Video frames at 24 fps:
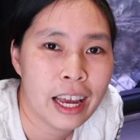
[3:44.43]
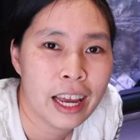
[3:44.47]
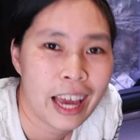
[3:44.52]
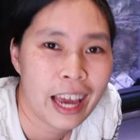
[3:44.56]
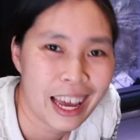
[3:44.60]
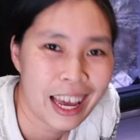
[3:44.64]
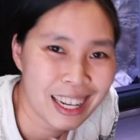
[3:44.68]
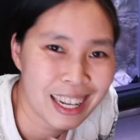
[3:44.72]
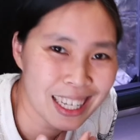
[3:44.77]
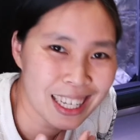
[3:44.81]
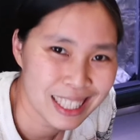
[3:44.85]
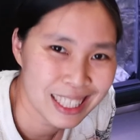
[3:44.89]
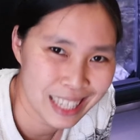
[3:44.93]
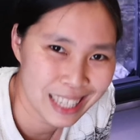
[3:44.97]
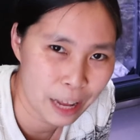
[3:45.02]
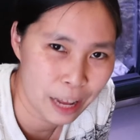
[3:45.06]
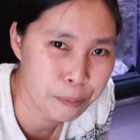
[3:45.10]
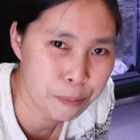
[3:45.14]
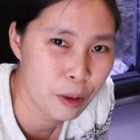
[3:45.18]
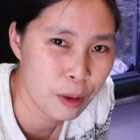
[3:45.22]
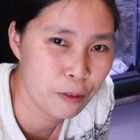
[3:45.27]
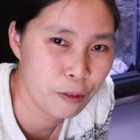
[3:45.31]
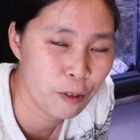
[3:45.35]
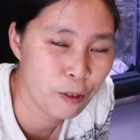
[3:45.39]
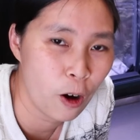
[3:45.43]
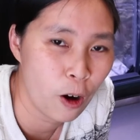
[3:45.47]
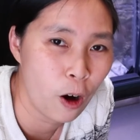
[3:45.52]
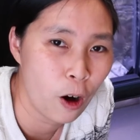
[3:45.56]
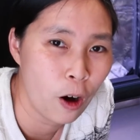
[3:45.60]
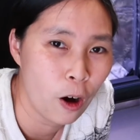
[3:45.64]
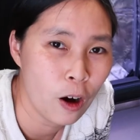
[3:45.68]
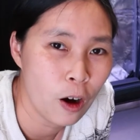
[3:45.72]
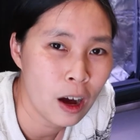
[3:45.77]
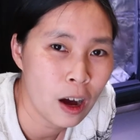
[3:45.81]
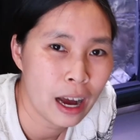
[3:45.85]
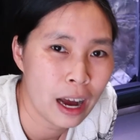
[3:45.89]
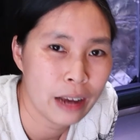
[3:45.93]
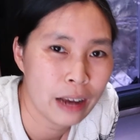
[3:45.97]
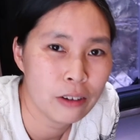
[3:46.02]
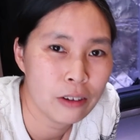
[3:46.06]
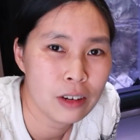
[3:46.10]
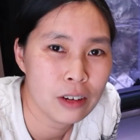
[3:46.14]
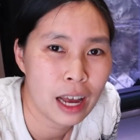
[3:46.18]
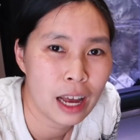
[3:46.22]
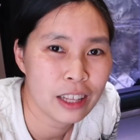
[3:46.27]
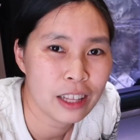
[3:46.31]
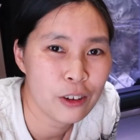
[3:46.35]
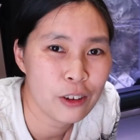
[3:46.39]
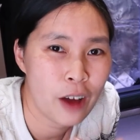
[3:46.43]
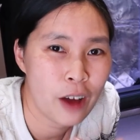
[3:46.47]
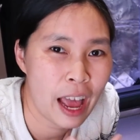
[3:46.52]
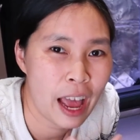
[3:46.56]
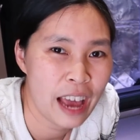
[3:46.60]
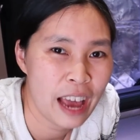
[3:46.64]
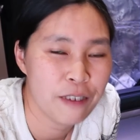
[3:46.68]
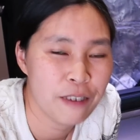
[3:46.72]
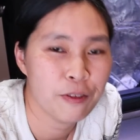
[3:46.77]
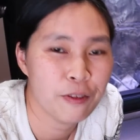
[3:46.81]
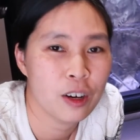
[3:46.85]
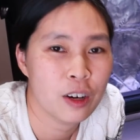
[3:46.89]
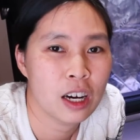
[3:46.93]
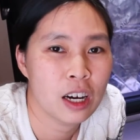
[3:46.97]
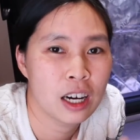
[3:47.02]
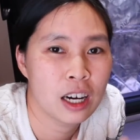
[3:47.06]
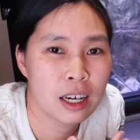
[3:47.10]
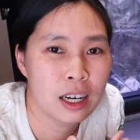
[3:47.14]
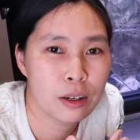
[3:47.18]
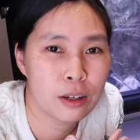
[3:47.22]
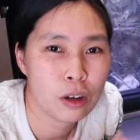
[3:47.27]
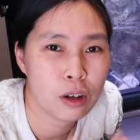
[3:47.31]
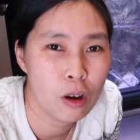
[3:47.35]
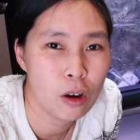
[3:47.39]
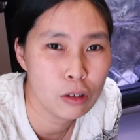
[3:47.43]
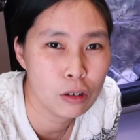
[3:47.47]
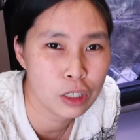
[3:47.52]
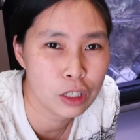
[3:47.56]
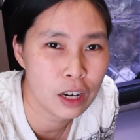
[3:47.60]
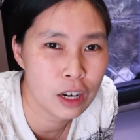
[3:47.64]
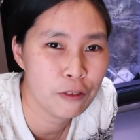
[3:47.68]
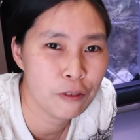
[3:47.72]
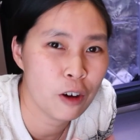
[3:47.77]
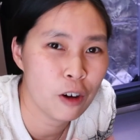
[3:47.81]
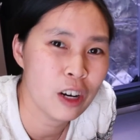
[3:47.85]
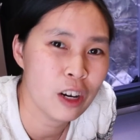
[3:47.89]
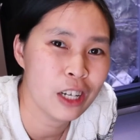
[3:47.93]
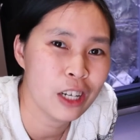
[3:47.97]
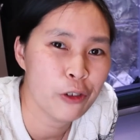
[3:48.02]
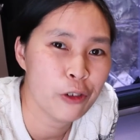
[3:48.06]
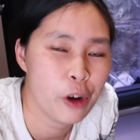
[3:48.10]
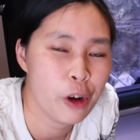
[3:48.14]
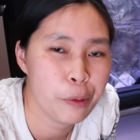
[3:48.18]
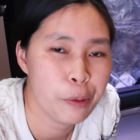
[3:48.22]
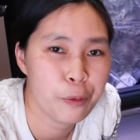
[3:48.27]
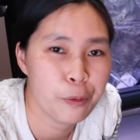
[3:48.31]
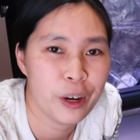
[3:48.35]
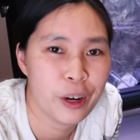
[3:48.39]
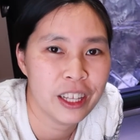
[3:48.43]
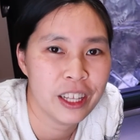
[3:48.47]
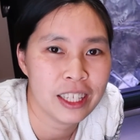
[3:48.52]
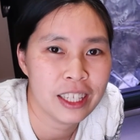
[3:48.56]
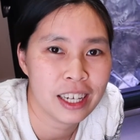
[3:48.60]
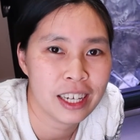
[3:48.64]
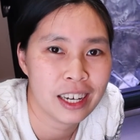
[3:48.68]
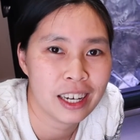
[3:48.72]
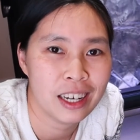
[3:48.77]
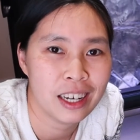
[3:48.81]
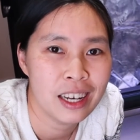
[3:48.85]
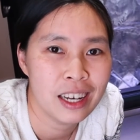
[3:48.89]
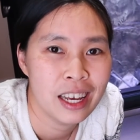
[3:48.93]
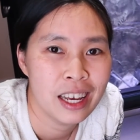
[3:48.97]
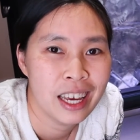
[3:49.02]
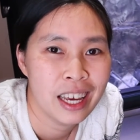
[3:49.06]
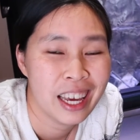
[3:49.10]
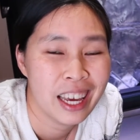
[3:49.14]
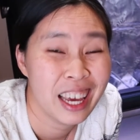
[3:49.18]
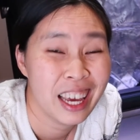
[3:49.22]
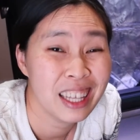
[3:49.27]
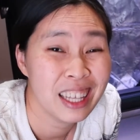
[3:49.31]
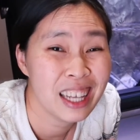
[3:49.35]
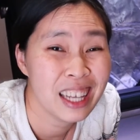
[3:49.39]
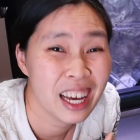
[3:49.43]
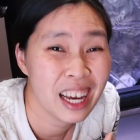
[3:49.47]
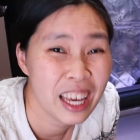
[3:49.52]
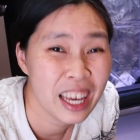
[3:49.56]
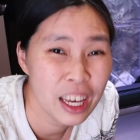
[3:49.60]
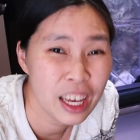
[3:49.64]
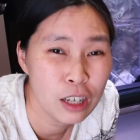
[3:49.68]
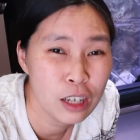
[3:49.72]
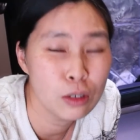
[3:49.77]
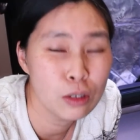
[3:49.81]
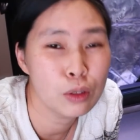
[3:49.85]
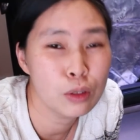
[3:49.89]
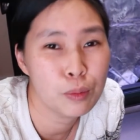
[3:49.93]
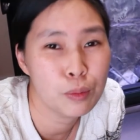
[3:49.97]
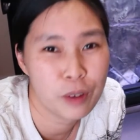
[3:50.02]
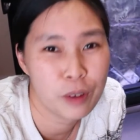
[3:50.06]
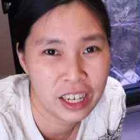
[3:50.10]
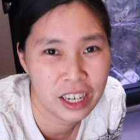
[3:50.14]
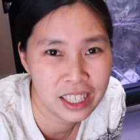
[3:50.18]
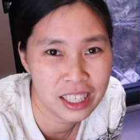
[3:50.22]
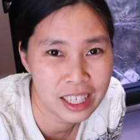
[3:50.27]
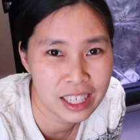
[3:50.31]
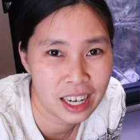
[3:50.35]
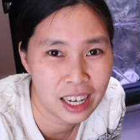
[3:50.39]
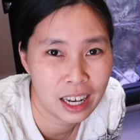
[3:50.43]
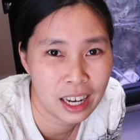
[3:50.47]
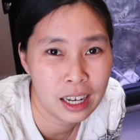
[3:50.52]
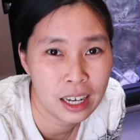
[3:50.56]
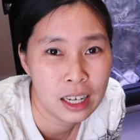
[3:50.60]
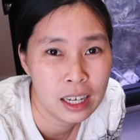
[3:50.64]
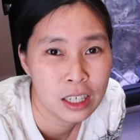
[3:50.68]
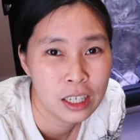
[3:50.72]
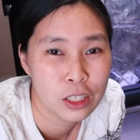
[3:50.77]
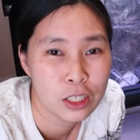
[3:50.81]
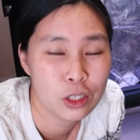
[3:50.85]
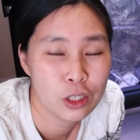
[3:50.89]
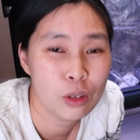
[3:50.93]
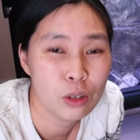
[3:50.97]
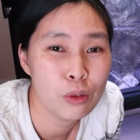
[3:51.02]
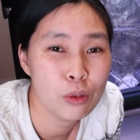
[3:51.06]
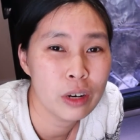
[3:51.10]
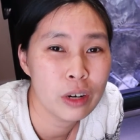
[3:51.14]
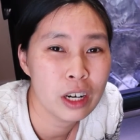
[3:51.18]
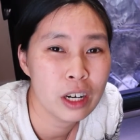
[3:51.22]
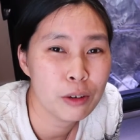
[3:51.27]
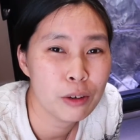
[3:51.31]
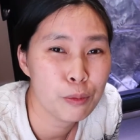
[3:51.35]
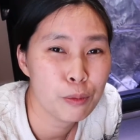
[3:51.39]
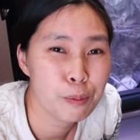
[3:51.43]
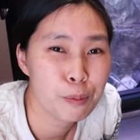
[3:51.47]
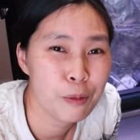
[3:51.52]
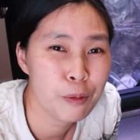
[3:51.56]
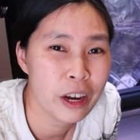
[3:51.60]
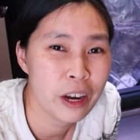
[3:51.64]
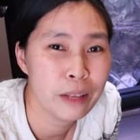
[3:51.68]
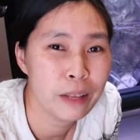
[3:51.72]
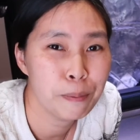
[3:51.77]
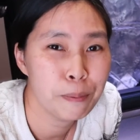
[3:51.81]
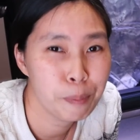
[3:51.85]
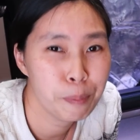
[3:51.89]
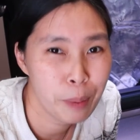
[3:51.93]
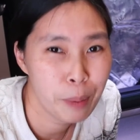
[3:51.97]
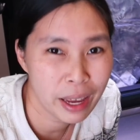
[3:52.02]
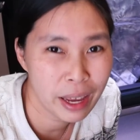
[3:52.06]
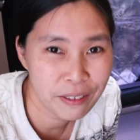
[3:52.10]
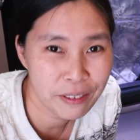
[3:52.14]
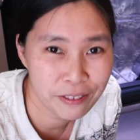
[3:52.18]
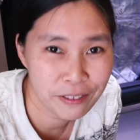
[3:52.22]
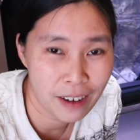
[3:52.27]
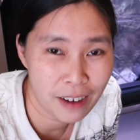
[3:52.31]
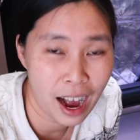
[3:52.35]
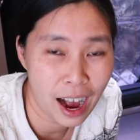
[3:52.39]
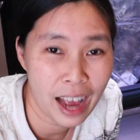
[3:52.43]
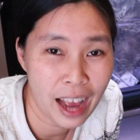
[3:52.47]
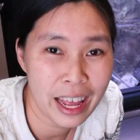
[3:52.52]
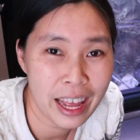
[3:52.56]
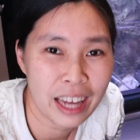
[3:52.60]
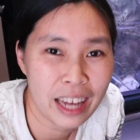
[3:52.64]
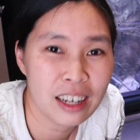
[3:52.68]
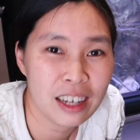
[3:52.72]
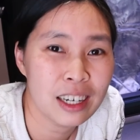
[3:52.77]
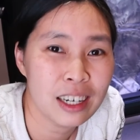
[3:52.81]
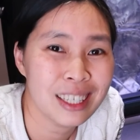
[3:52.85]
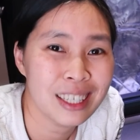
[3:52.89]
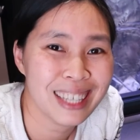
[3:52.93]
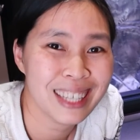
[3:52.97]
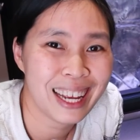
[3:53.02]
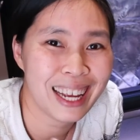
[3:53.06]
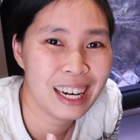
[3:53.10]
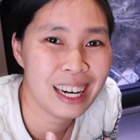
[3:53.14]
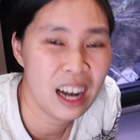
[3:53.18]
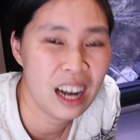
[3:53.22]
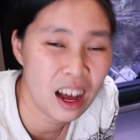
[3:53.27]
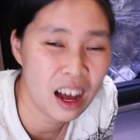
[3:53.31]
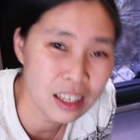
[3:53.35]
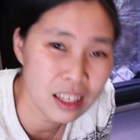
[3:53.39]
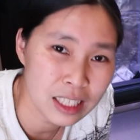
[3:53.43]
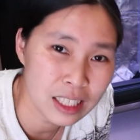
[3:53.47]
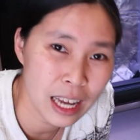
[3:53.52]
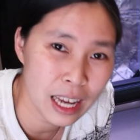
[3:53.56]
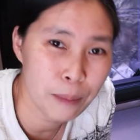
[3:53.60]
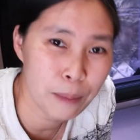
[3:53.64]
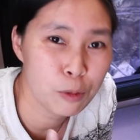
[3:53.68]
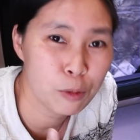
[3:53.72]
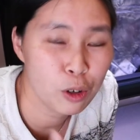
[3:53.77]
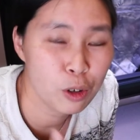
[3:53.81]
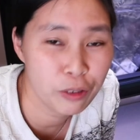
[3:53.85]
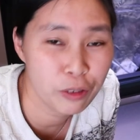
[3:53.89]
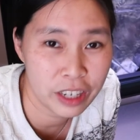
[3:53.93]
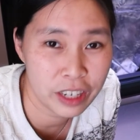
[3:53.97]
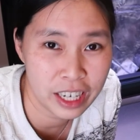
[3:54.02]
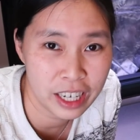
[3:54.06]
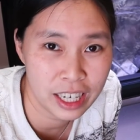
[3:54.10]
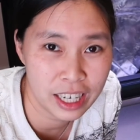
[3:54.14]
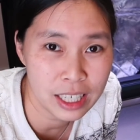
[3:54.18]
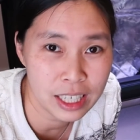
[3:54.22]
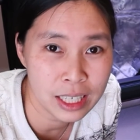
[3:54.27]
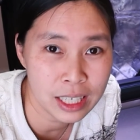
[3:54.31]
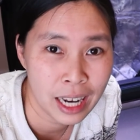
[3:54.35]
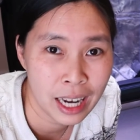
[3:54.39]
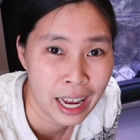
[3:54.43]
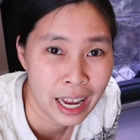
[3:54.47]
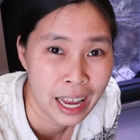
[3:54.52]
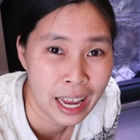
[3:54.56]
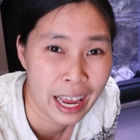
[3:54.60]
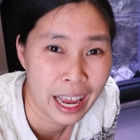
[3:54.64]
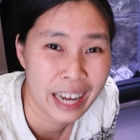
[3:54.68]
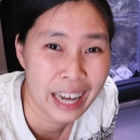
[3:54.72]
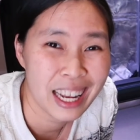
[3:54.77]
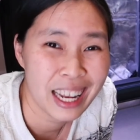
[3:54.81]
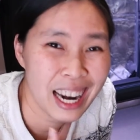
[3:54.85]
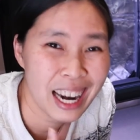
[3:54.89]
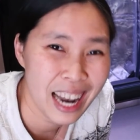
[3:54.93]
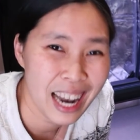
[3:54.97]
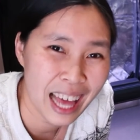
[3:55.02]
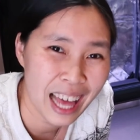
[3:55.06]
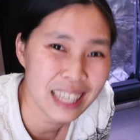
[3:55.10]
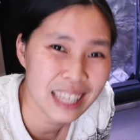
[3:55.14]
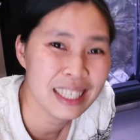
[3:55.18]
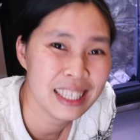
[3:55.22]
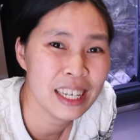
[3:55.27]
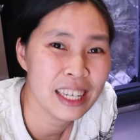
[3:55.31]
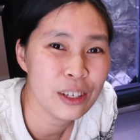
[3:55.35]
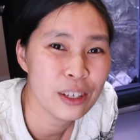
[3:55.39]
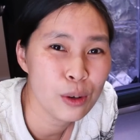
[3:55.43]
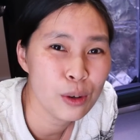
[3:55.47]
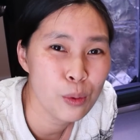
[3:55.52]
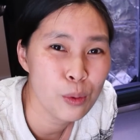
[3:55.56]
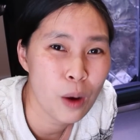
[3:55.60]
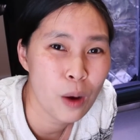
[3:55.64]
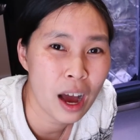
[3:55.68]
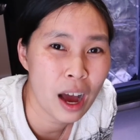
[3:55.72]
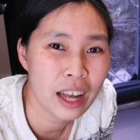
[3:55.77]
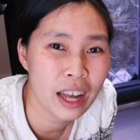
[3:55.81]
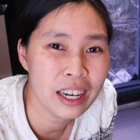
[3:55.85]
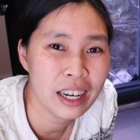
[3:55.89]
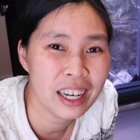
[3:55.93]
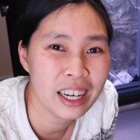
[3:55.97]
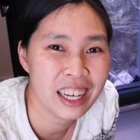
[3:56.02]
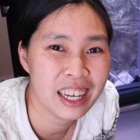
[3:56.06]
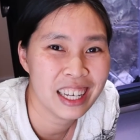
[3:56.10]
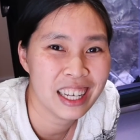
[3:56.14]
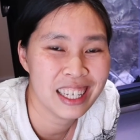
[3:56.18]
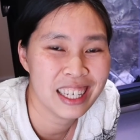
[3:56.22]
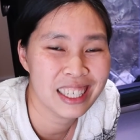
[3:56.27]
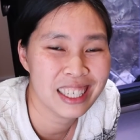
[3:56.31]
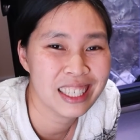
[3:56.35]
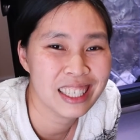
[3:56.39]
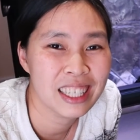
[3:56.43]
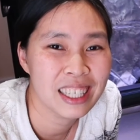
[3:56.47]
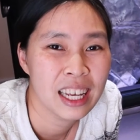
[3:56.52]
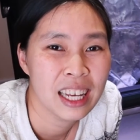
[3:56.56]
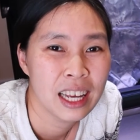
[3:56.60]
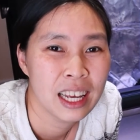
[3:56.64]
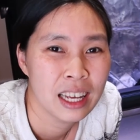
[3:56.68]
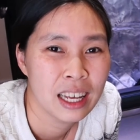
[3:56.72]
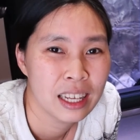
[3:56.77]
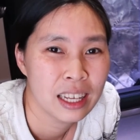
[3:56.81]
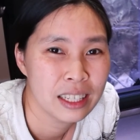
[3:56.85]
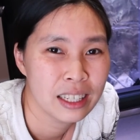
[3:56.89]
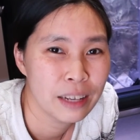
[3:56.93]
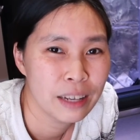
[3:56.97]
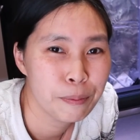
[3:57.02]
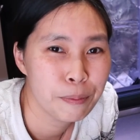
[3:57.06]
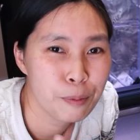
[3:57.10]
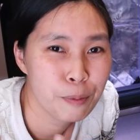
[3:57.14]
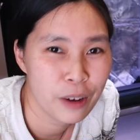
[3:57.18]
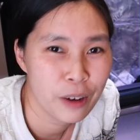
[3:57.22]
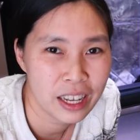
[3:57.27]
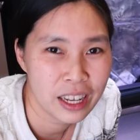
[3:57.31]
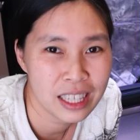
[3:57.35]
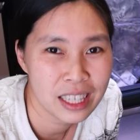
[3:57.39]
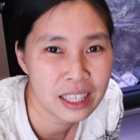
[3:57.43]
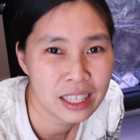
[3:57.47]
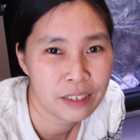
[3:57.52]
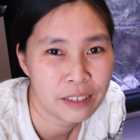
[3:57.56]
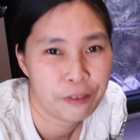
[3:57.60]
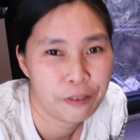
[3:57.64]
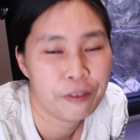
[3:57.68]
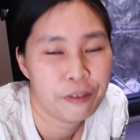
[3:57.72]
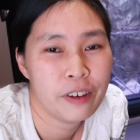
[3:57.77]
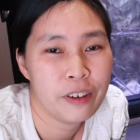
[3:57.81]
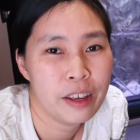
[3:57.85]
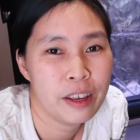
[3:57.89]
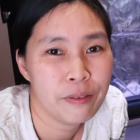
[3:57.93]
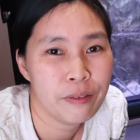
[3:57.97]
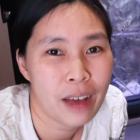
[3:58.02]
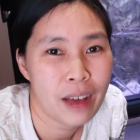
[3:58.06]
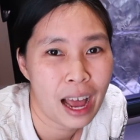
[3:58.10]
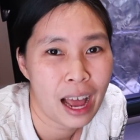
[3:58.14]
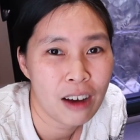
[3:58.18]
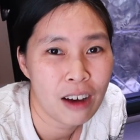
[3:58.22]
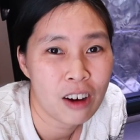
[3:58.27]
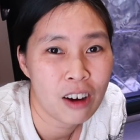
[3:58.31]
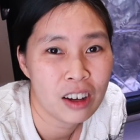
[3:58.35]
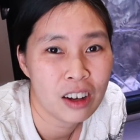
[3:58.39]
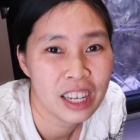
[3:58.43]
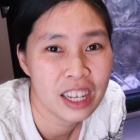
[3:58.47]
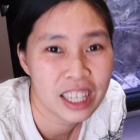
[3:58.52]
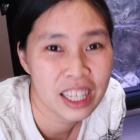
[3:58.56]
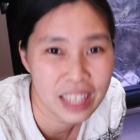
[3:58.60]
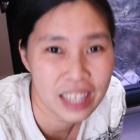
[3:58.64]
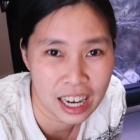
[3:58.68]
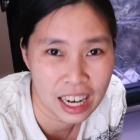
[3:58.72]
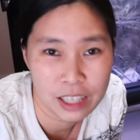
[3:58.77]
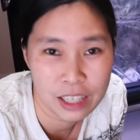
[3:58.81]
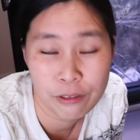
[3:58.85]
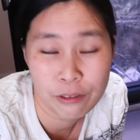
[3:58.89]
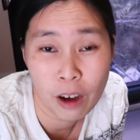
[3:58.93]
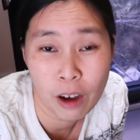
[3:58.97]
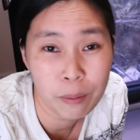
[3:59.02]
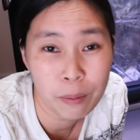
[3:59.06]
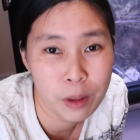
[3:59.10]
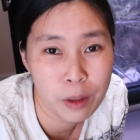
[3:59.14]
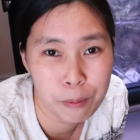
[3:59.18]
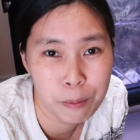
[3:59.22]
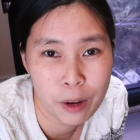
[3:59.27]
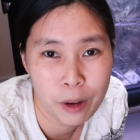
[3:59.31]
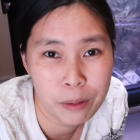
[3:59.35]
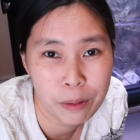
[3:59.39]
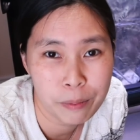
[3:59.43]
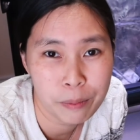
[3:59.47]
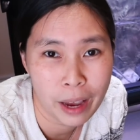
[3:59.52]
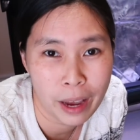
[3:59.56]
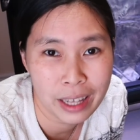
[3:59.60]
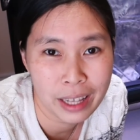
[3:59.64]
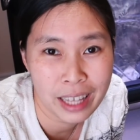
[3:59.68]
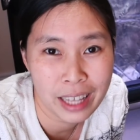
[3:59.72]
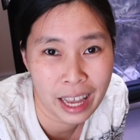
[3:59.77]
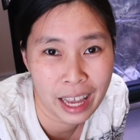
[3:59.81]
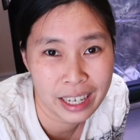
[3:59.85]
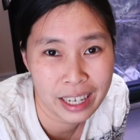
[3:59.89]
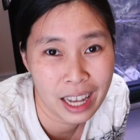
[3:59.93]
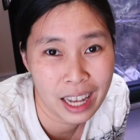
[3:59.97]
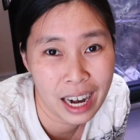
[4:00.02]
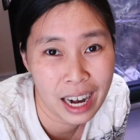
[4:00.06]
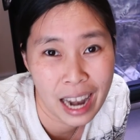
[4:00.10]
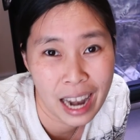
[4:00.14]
As I said before, I would like to have a closure for the 3D printer. It's a huge printer, so we're gonna print big file and gonna take a long time to finish. And the last thing you want is the print flip out or detach from the print pad at the